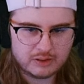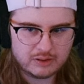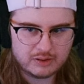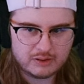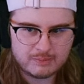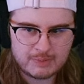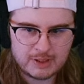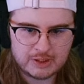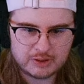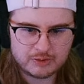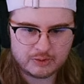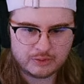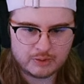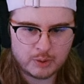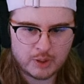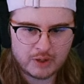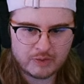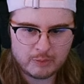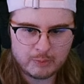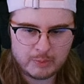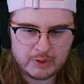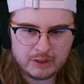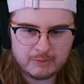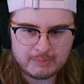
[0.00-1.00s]
Mental note,
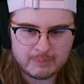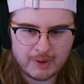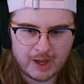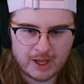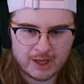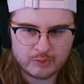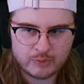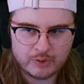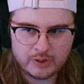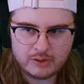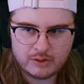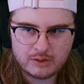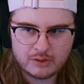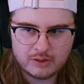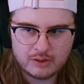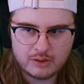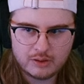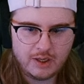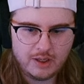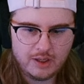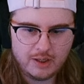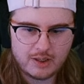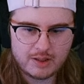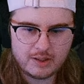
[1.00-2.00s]
everybody, battery.
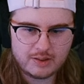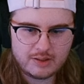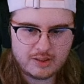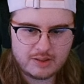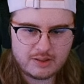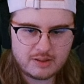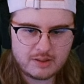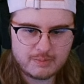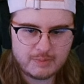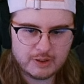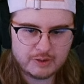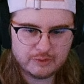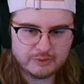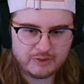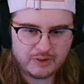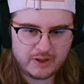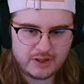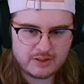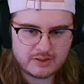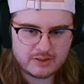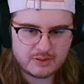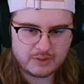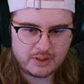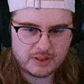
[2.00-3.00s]
And this is the mother
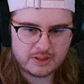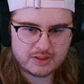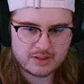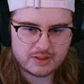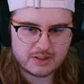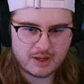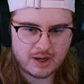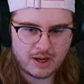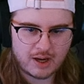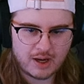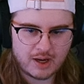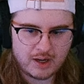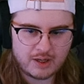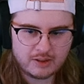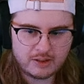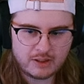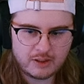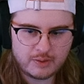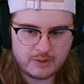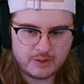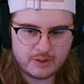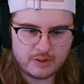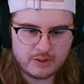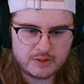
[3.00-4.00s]
fight, so let's not go
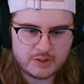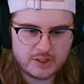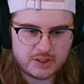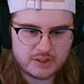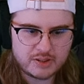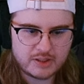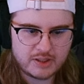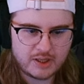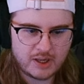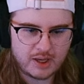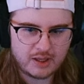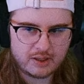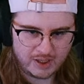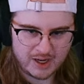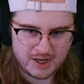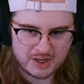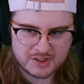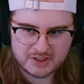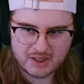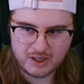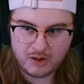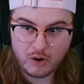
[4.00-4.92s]
in here just yet. I just got...